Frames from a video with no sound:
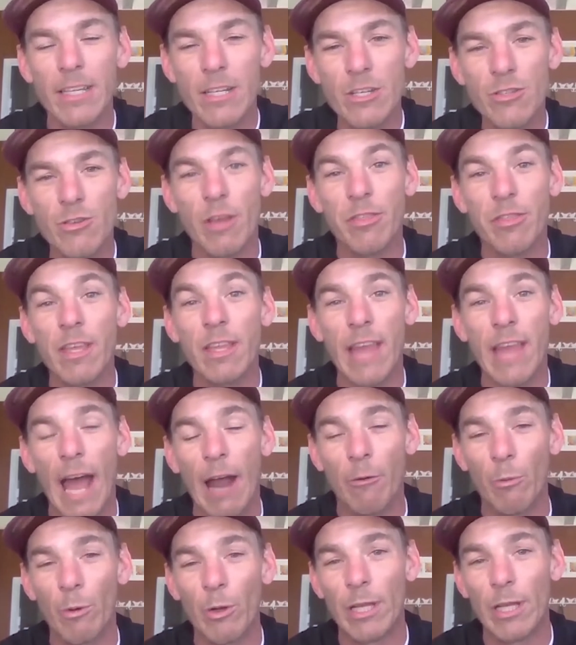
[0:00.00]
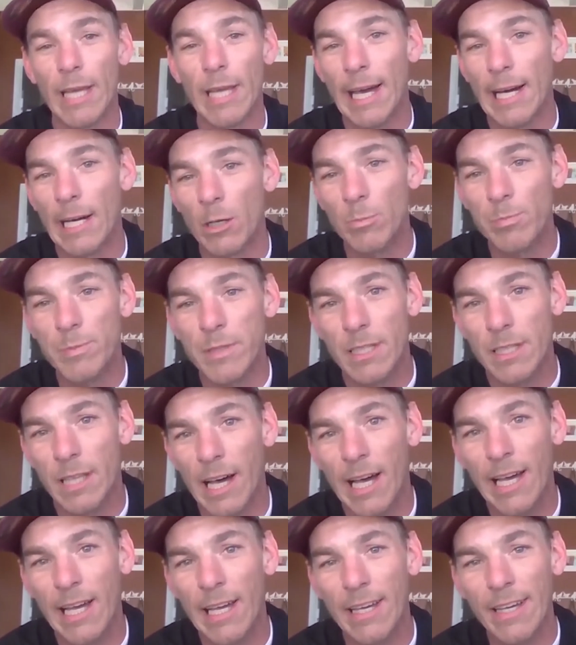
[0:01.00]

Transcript: So I think that really helped a lot.